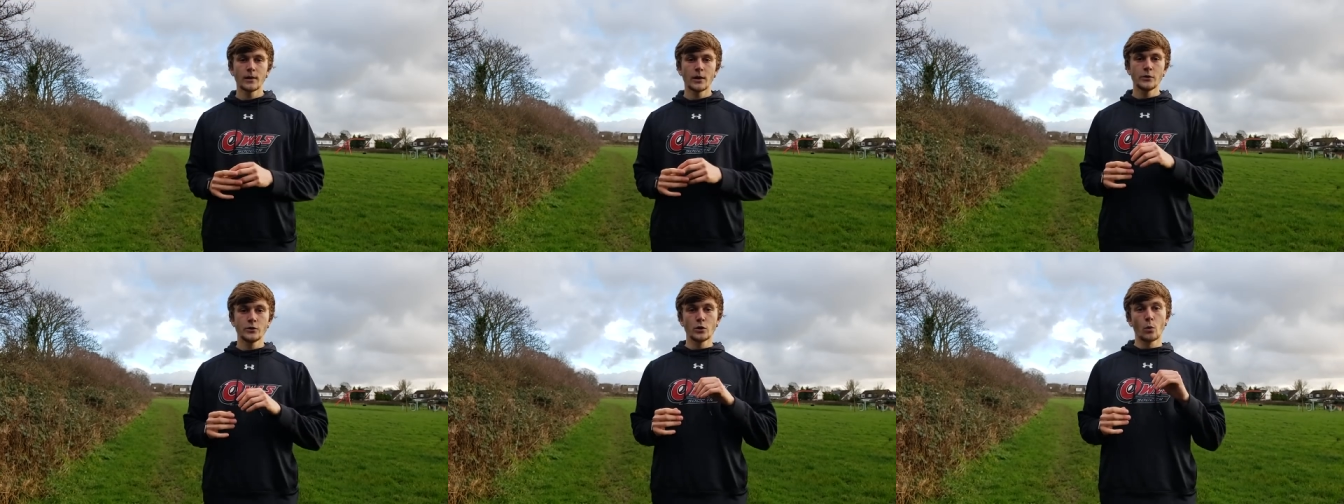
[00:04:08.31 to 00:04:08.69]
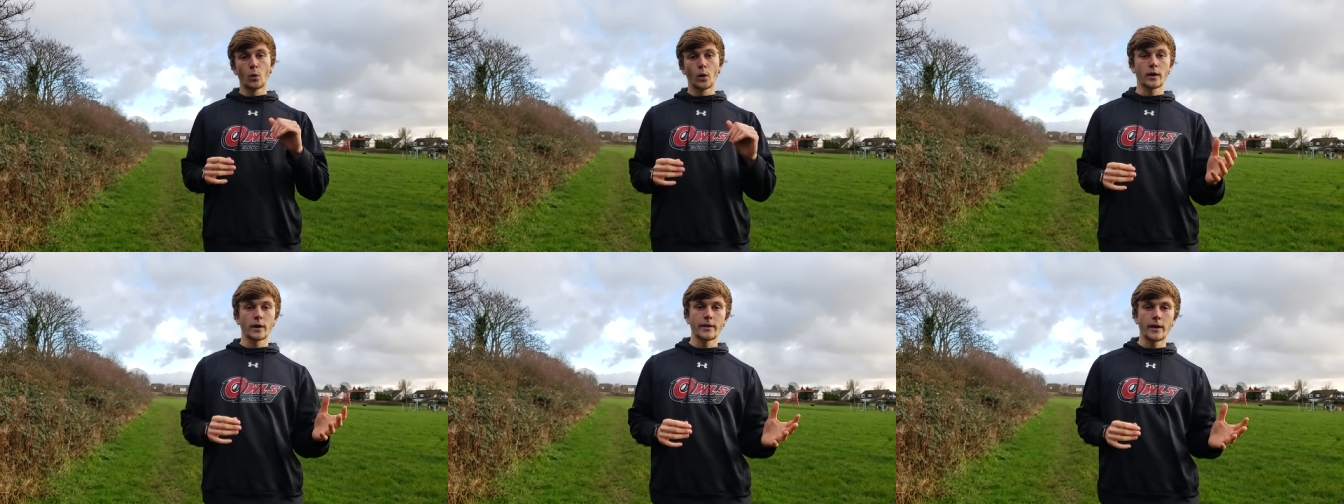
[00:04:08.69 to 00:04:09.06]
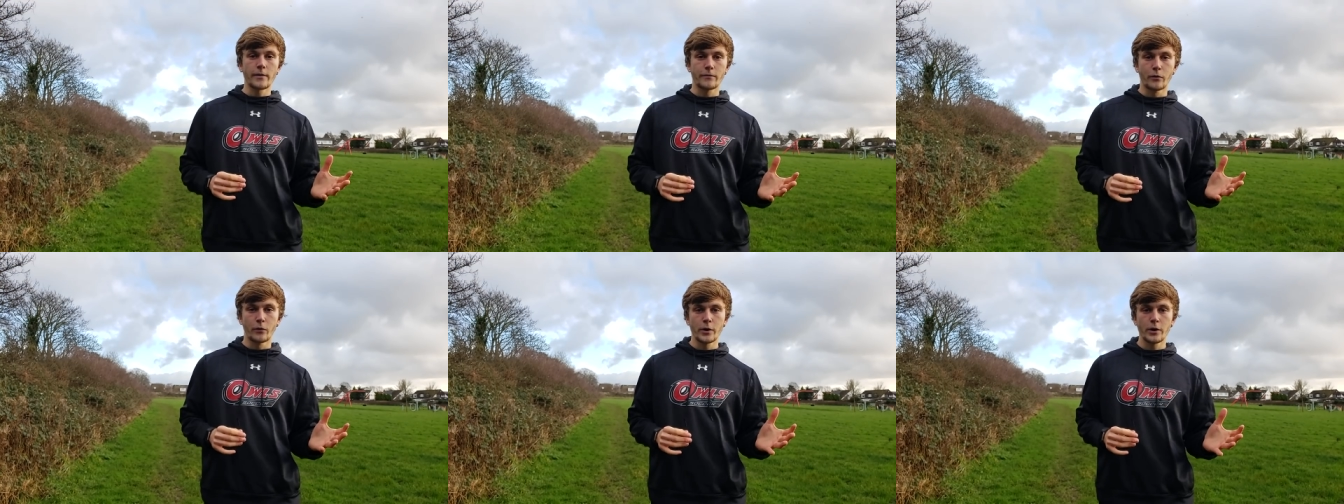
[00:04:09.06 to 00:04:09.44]
So work on that
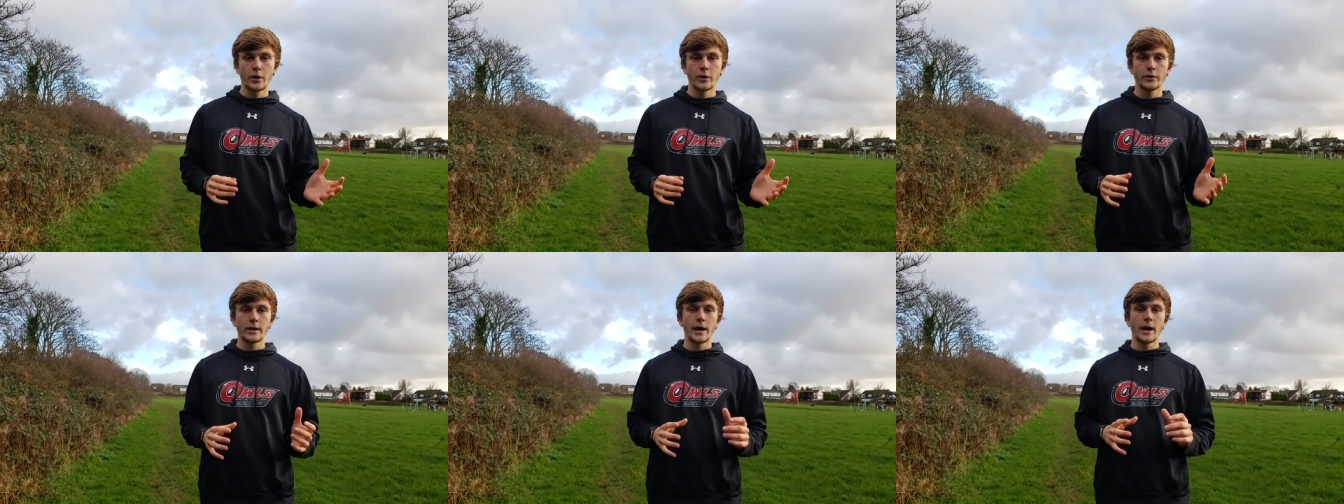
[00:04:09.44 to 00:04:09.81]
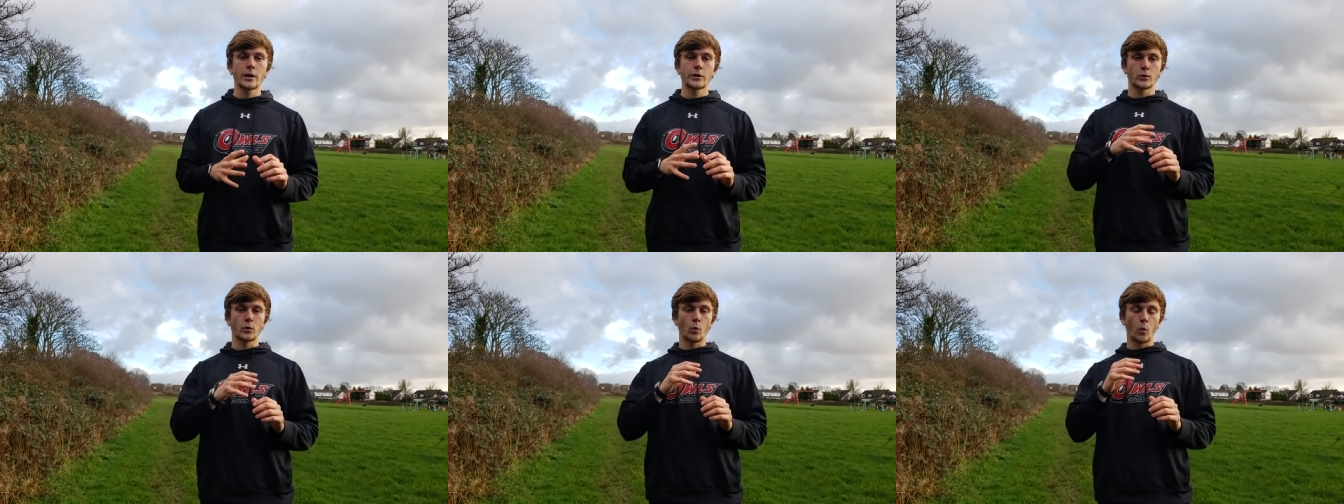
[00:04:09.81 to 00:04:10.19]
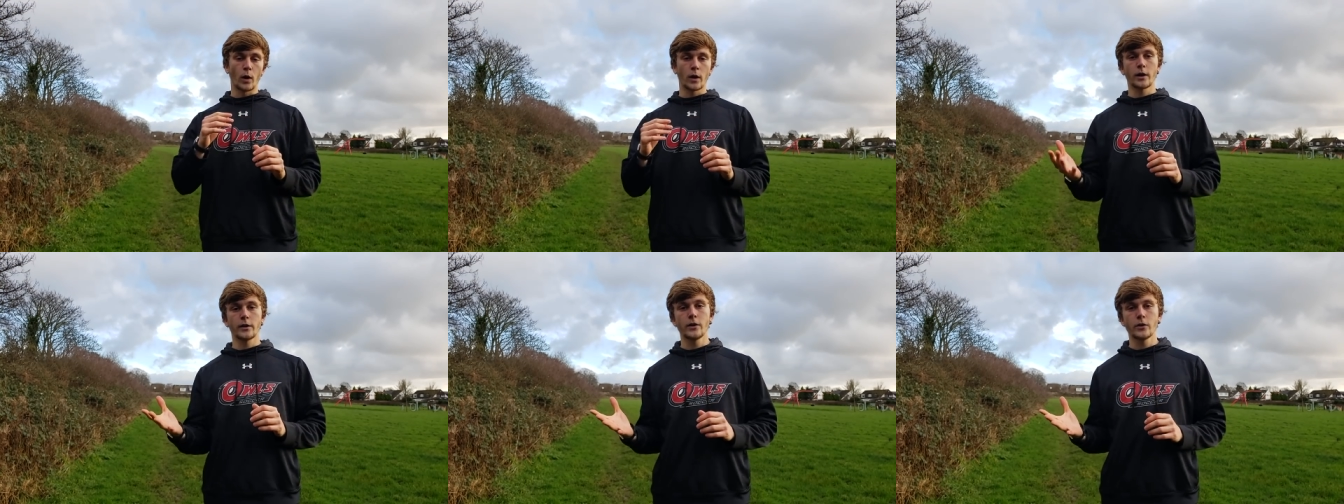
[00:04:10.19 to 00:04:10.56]
forty-yard dash,
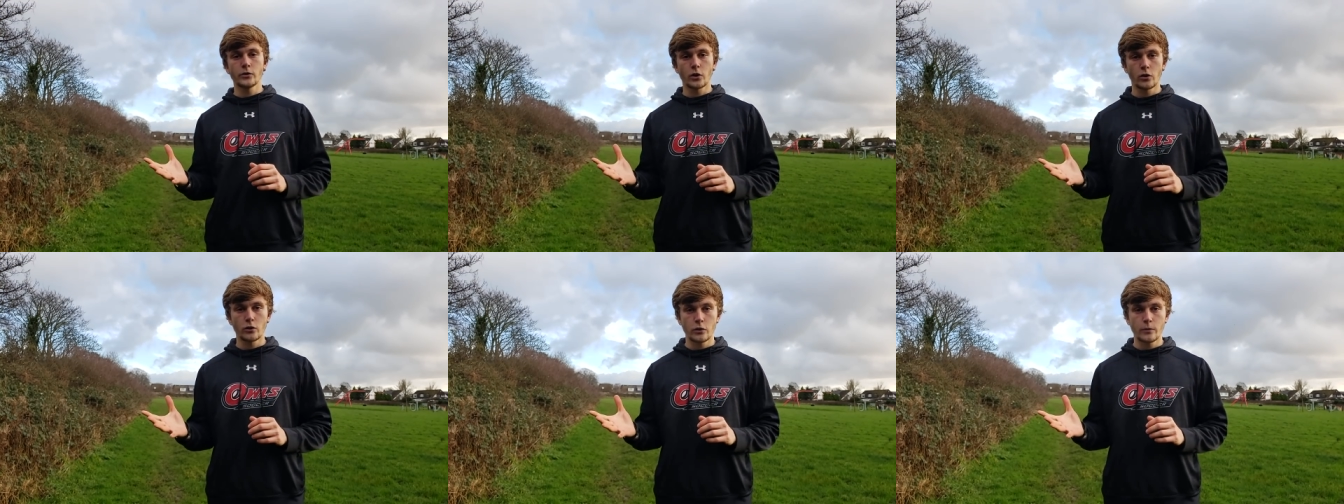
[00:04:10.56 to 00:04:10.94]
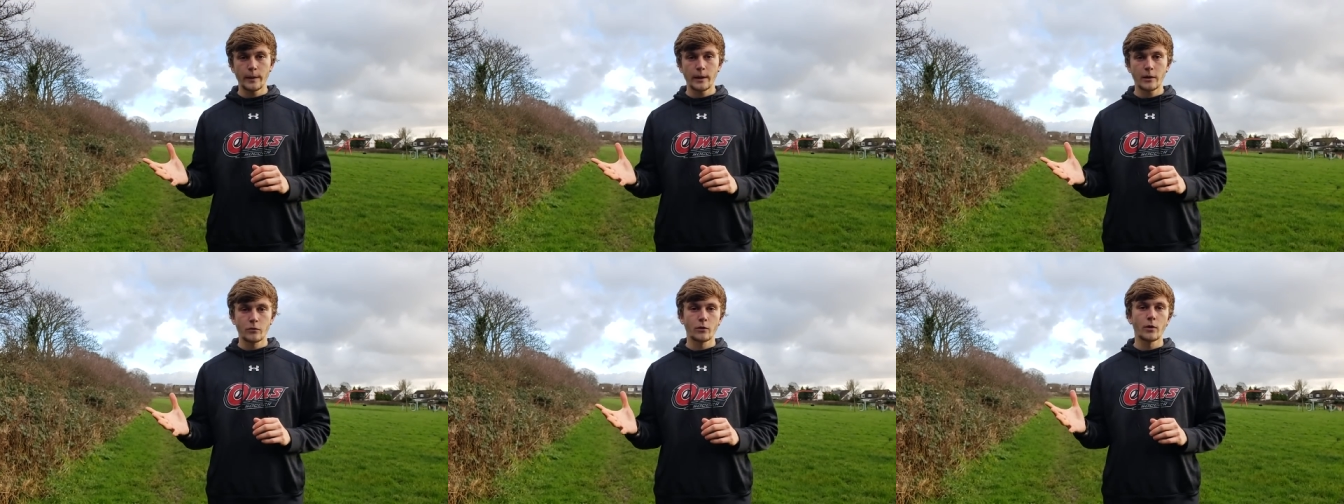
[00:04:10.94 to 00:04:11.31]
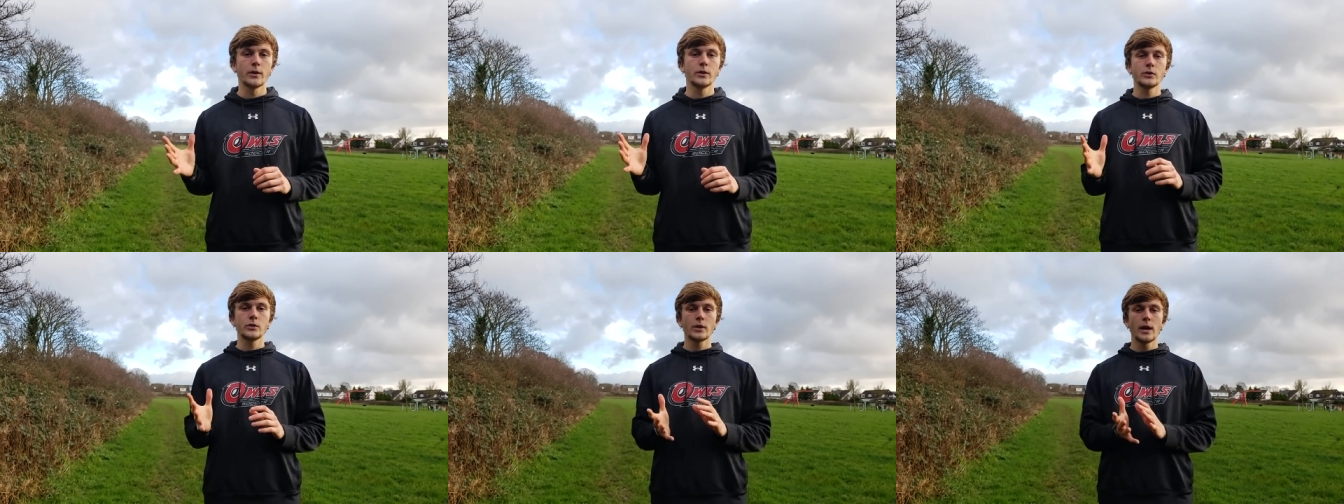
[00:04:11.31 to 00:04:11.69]
work on those hundred-meter
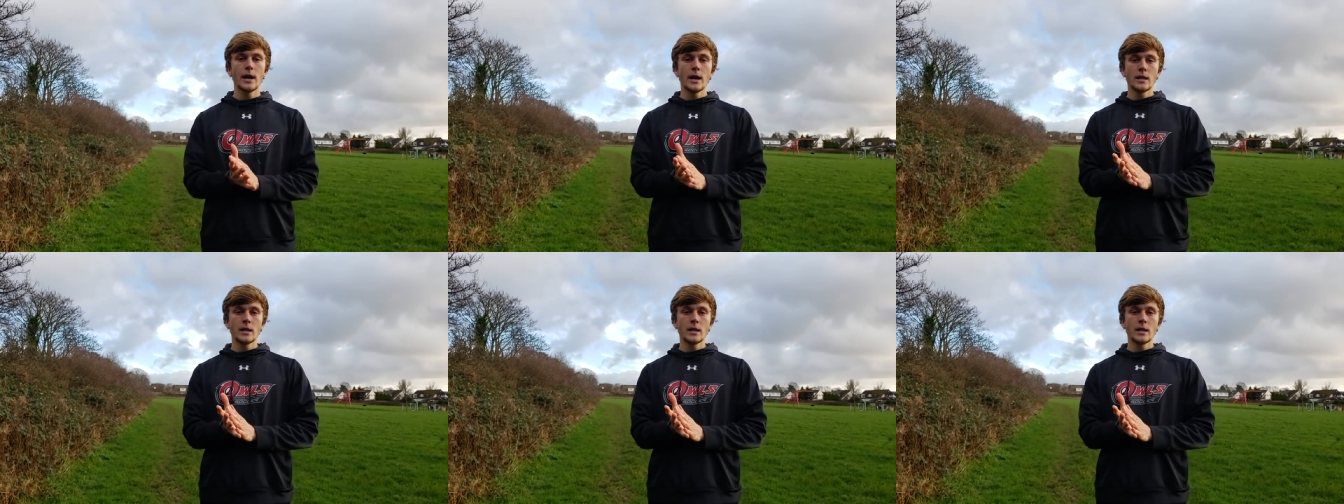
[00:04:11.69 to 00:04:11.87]
runs.